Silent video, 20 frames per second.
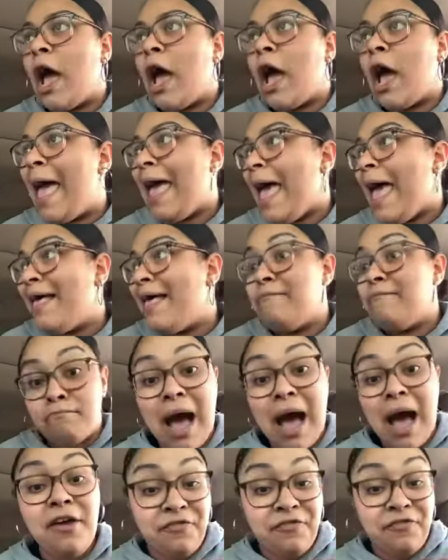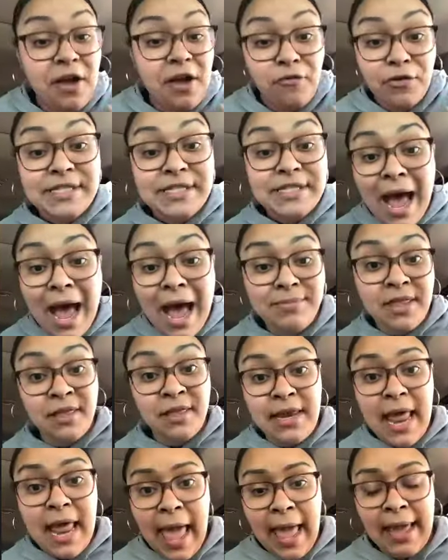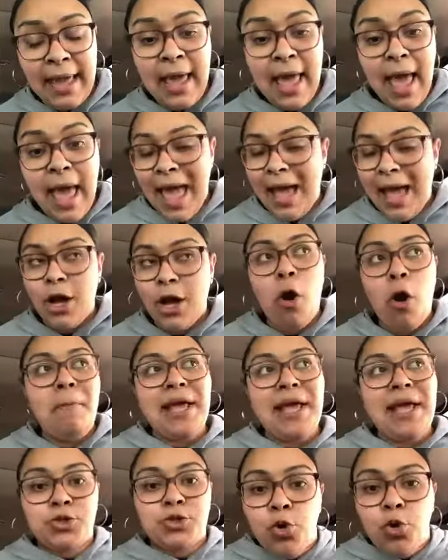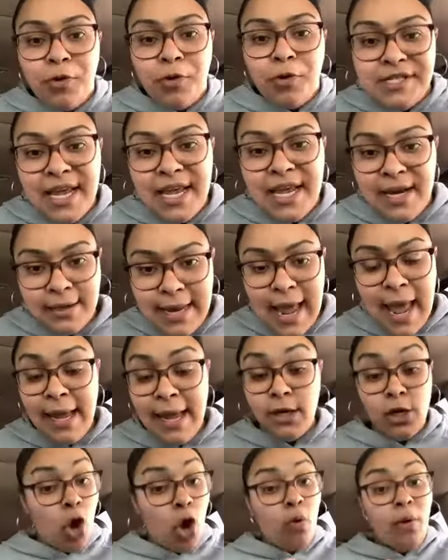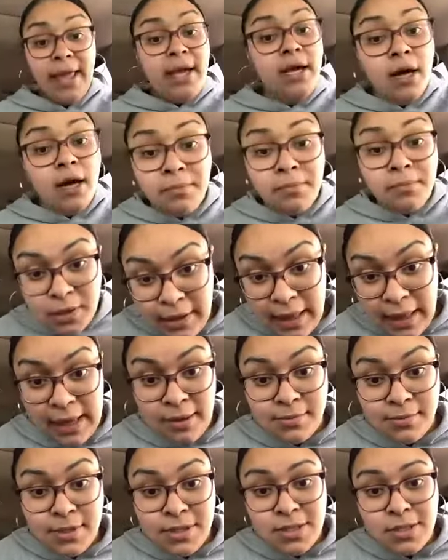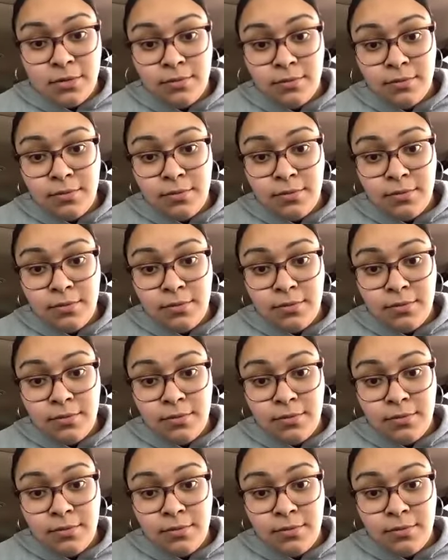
at, at my favorite times of the day and go make two percent in a day. No income claims.